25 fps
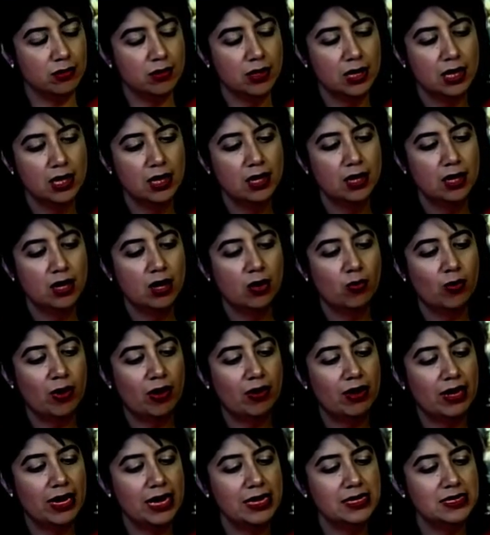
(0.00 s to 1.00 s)
hmm
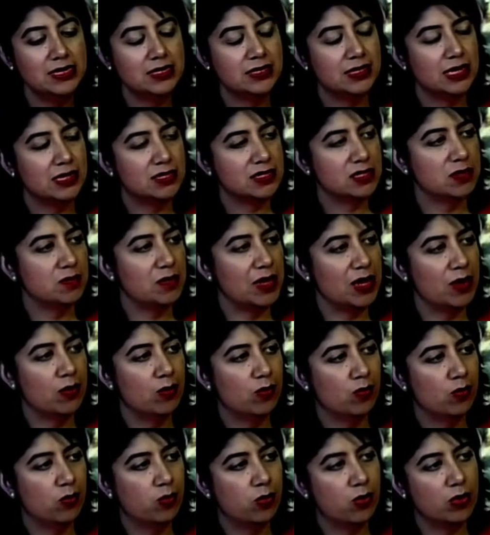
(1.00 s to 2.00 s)
where a lady said to me,
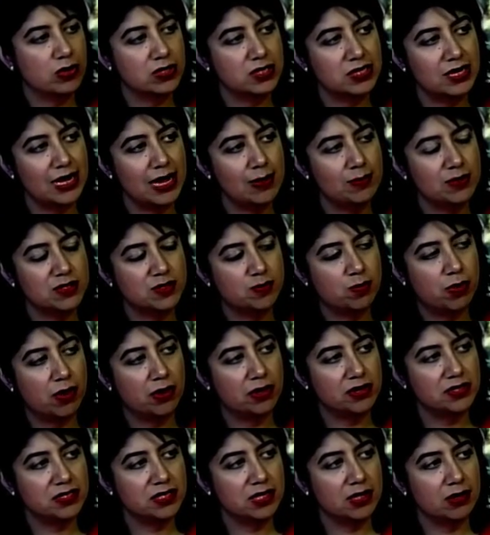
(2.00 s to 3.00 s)
What's Labour's
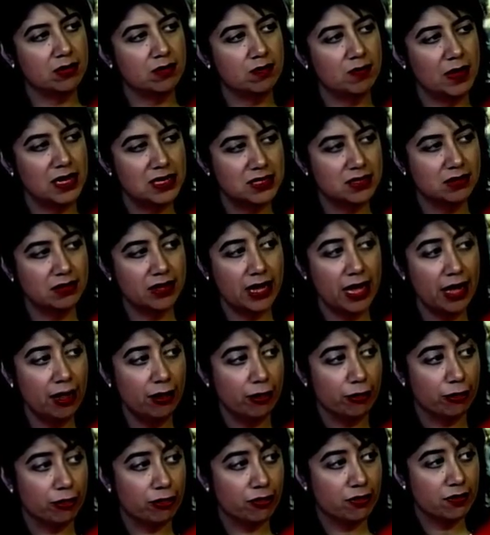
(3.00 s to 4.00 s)
policy on mental
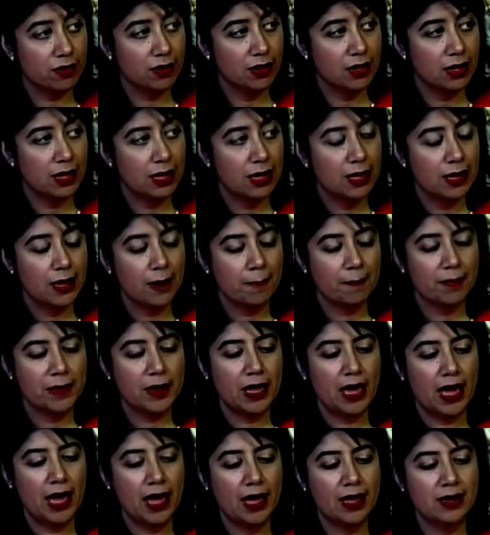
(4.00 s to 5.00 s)
health? Mm.
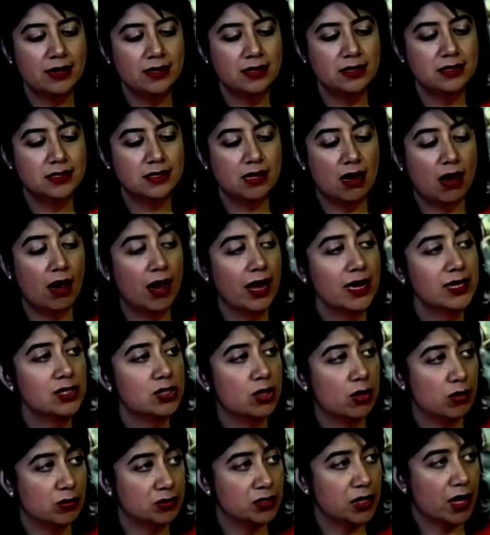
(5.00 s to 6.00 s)
And I
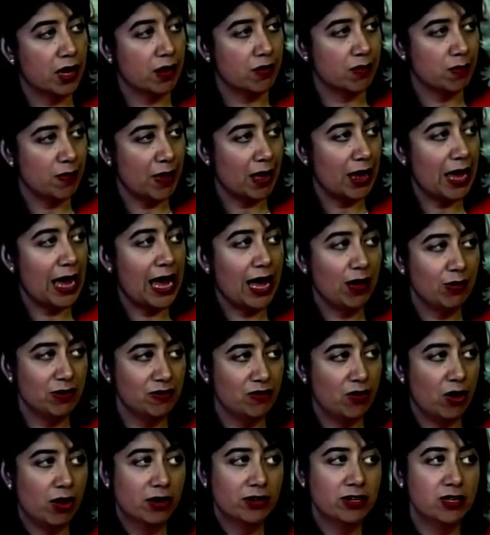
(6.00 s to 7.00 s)
told her about how
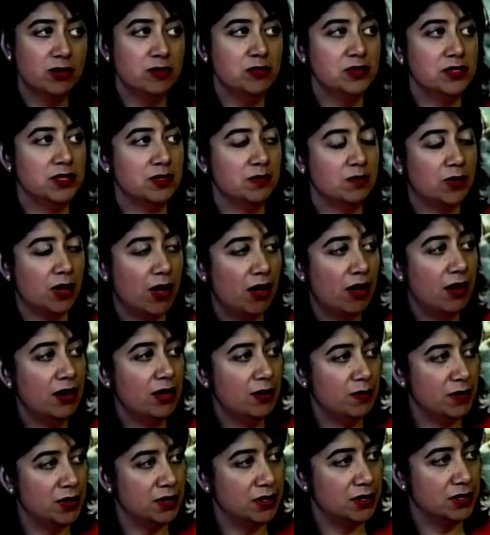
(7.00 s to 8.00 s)
we've argued in
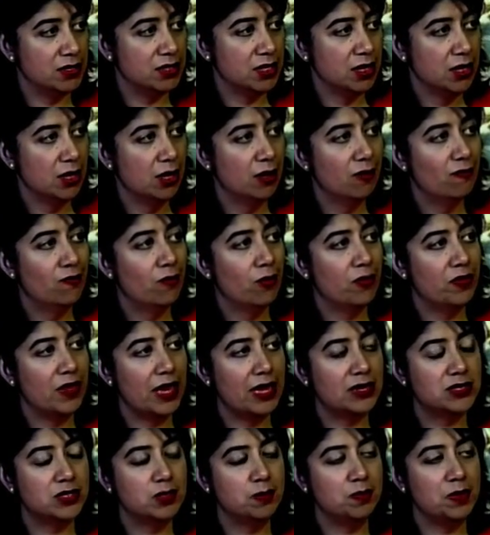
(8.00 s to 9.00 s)
Parliament mm. for
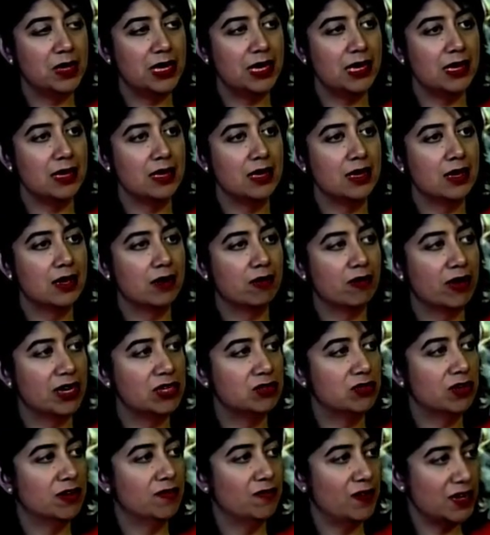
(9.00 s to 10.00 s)
there to be
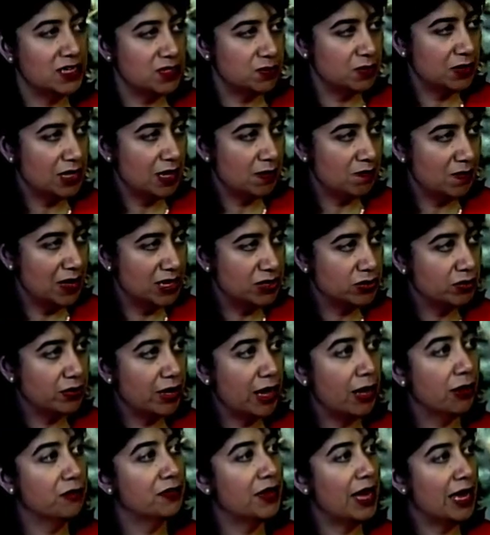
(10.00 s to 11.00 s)
greater investment in mental
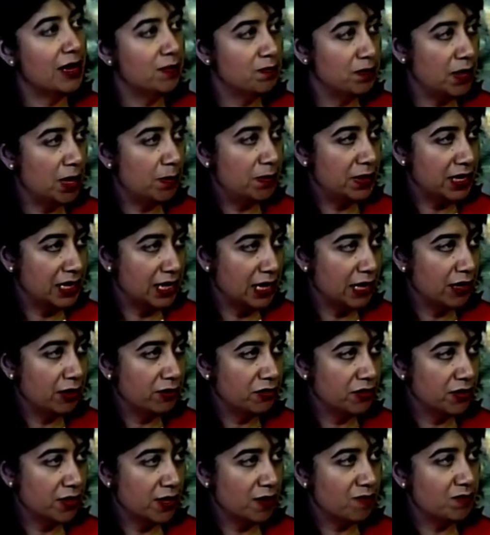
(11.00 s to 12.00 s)
health and public
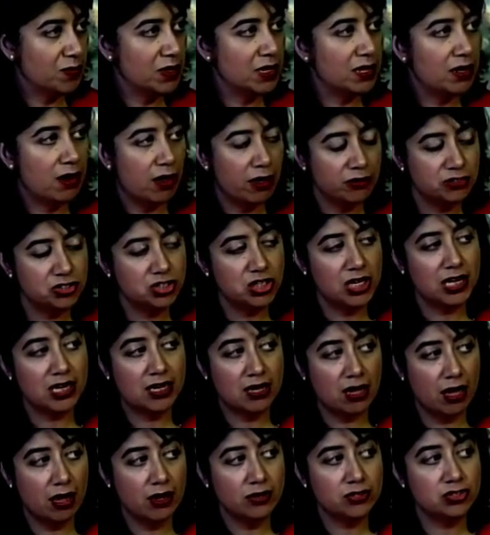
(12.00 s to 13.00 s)
health. The mm. government mm. last year
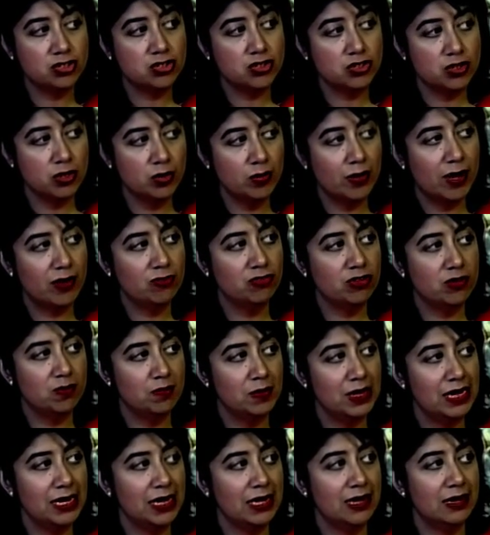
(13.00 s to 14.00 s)
cut 200
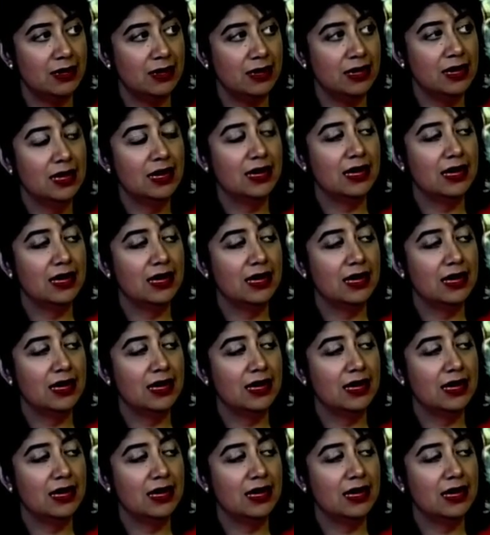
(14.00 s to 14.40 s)
million